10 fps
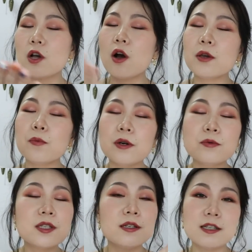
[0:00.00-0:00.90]
I will
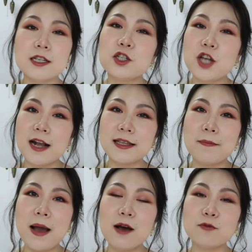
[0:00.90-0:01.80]
certainly check
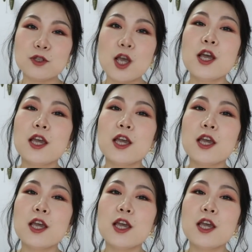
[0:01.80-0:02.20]
them out.